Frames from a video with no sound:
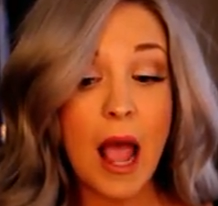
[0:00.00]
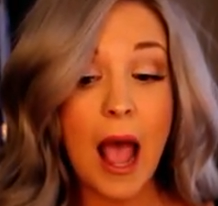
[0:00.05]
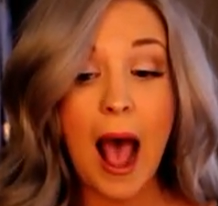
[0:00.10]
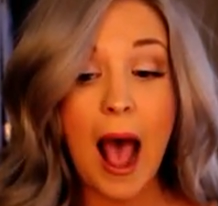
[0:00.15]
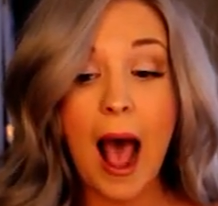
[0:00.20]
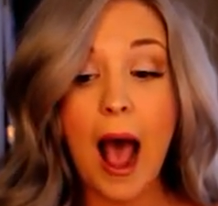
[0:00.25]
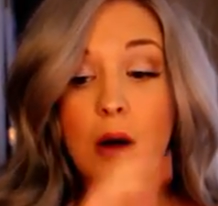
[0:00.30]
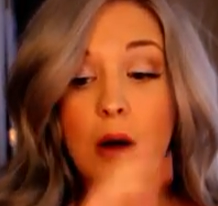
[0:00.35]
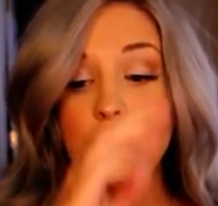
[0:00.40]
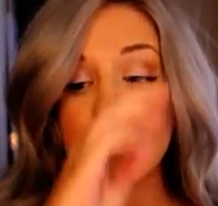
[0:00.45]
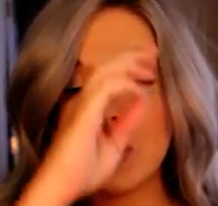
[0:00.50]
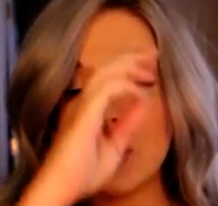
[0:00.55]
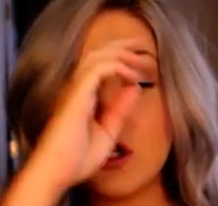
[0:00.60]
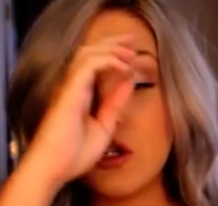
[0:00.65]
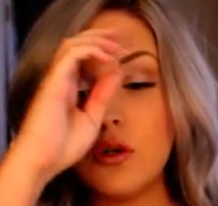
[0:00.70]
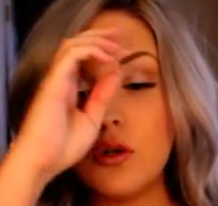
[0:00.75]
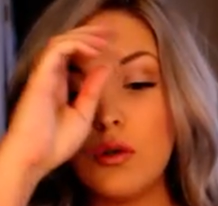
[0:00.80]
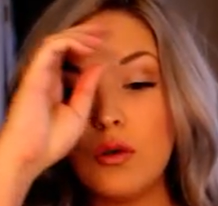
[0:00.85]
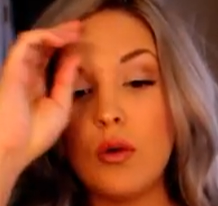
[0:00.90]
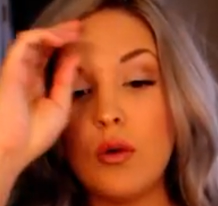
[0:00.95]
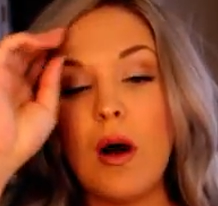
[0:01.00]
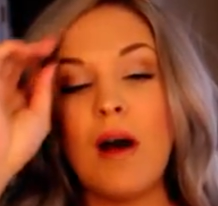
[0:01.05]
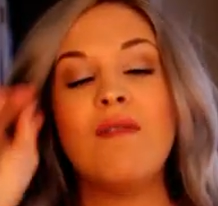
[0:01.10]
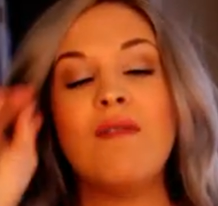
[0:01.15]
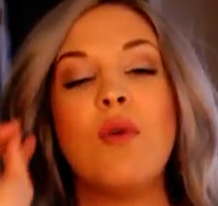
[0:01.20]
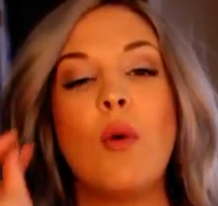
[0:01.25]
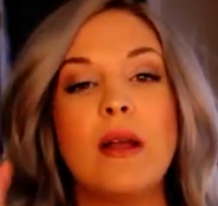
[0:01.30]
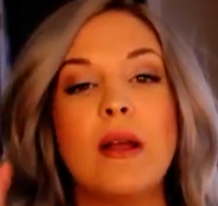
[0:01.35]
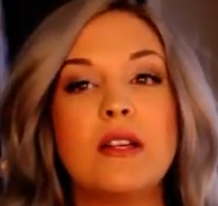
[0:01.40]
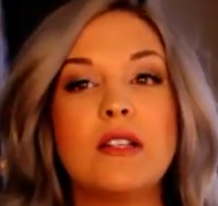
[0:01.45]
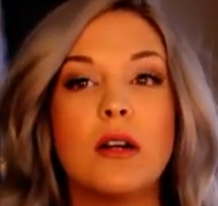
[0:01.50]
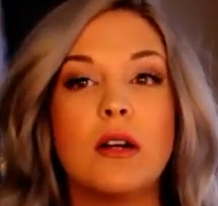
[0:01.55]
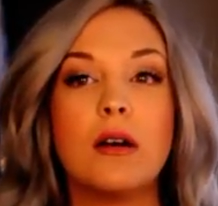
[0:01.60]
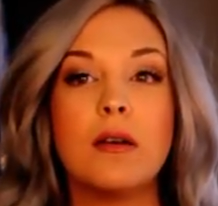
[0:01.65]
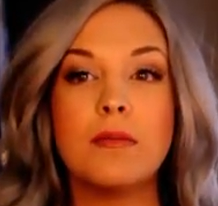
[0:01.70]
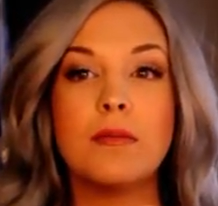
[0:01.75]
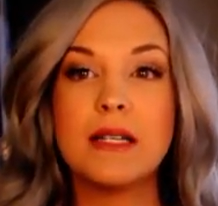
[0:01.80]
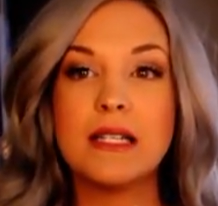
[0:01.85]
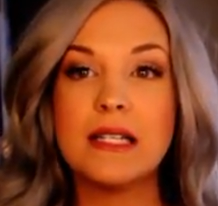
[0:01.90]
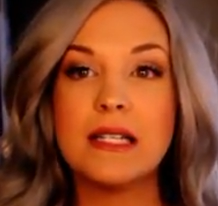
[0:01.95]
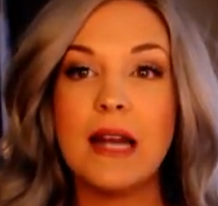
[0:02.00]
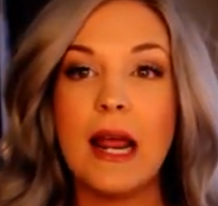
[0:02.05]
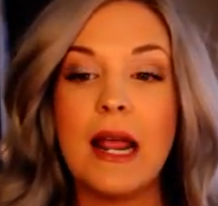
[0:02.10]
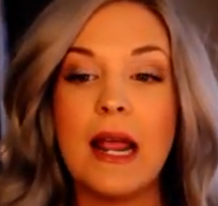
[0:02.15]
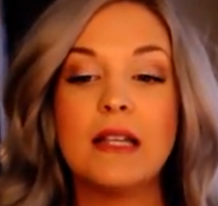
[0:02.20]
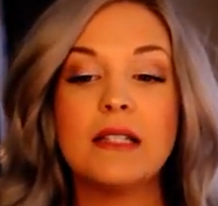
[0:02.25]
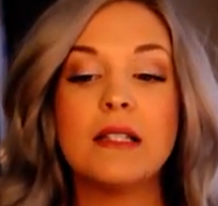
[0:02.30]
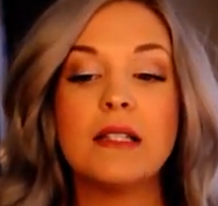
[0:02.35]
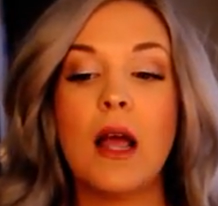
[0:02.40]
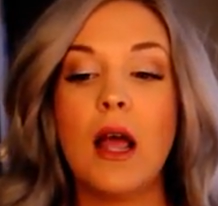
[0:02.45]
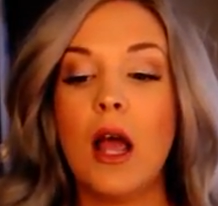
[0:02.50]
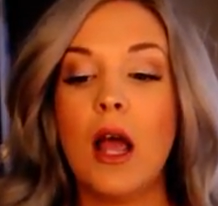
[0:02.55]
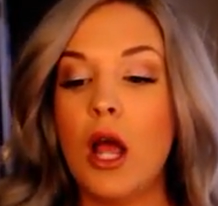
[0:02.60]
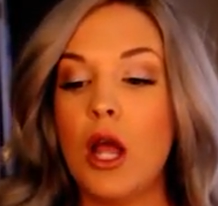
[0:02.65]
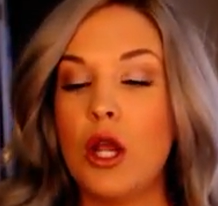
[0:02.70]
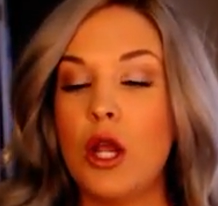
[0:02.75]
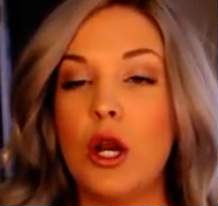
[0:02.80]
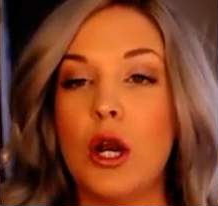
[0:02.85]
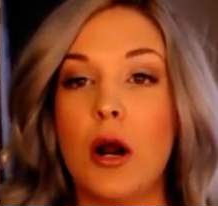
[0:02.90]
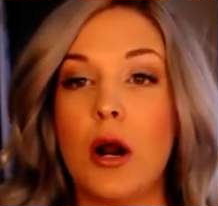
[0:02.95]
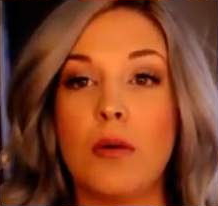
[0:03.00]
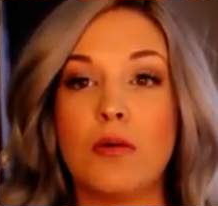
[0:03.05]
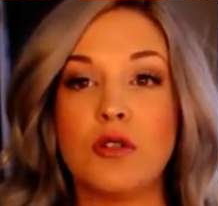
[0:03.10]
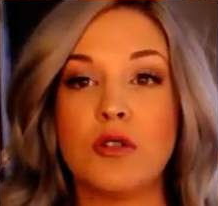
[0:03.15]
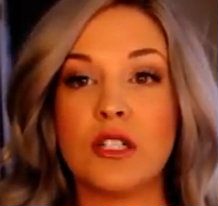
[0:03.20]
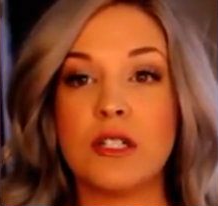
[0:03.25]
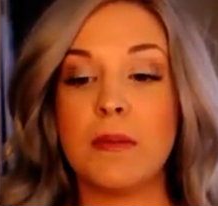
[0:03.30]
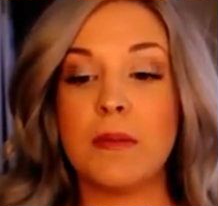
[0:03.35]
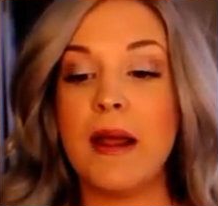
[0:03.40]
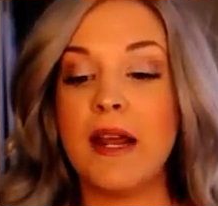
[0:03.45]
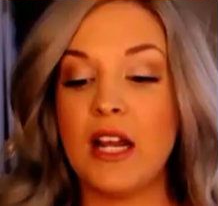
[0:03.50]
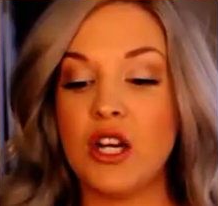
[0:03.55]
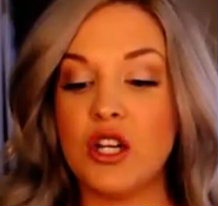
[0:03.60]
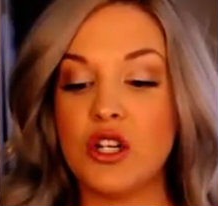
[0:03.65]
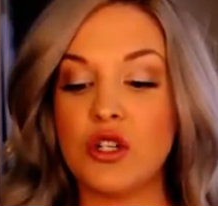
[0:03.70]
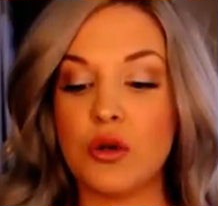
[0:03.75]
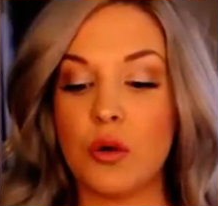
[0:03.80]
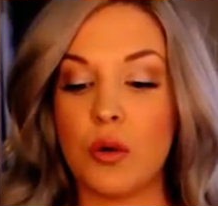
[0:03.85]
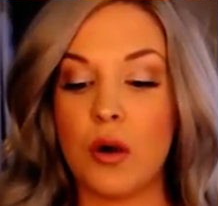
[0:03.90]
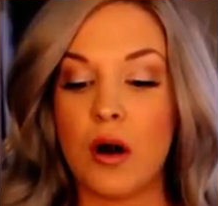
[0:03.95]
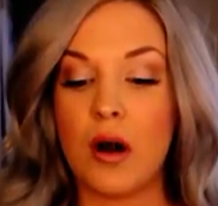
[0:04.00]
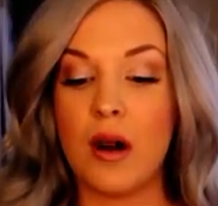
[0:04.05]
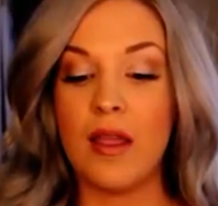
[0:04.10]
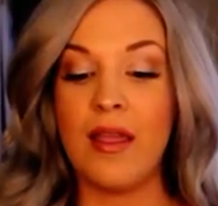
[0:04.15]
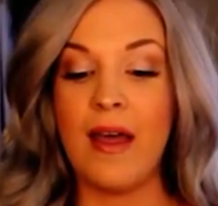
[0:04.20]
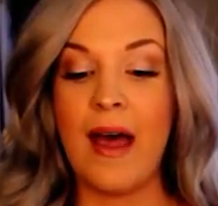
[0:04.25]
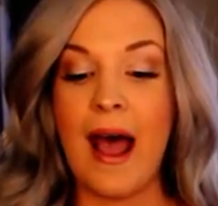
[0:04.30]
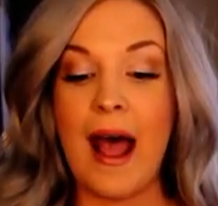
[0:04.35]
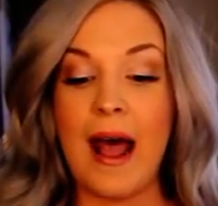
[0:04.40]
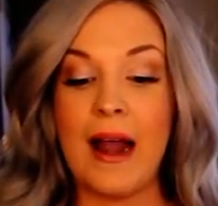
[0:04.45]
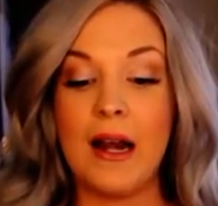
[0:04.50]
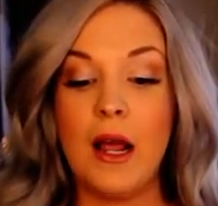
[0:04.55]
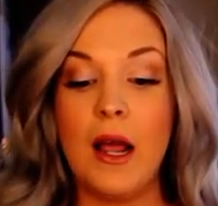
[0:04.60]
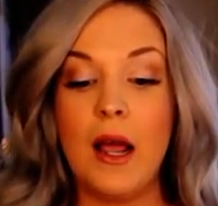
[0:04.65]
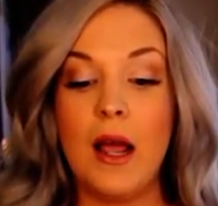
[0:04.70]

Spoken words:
how to avoid certain mistakes, you know, just making sure that